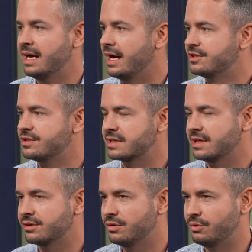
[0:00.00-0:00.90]
I just
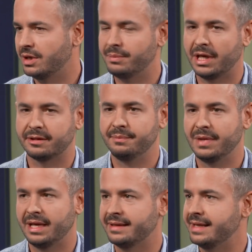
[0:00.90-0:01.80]
click on one button
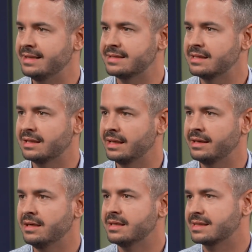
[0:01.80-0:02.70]
and
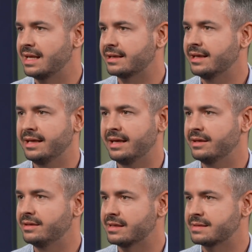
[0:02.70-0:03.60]
instantly Slack AI
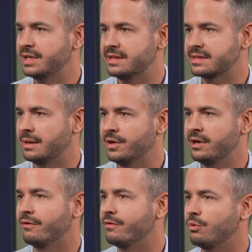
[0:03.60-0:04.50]
does me the summary
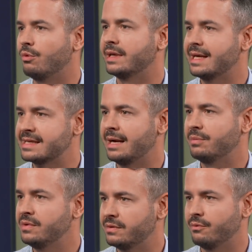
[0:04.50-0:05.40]
of what has
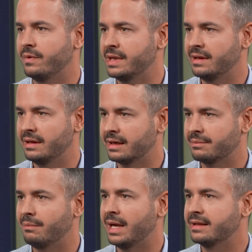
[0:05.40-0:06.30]
happened within like
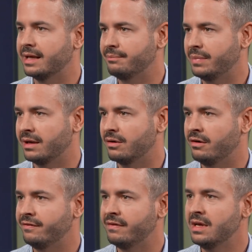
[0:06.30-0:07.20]
my time being
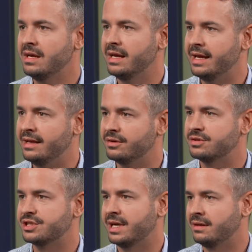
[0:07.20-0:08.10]
off in those
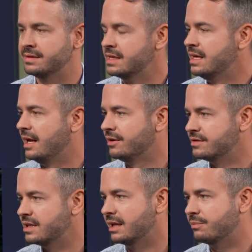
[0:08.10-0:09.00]
channels. And
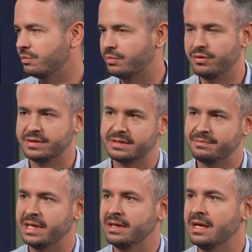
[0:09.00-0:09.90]
those like proposes
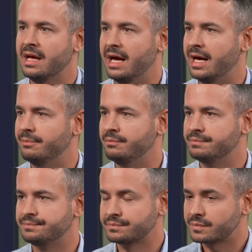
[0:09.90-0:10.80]
me
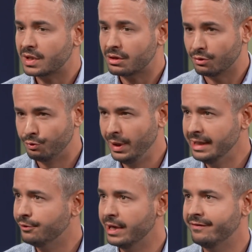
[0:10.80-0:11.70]
really
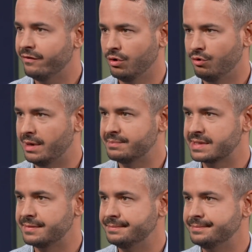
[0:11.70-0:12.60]
great follow-ups.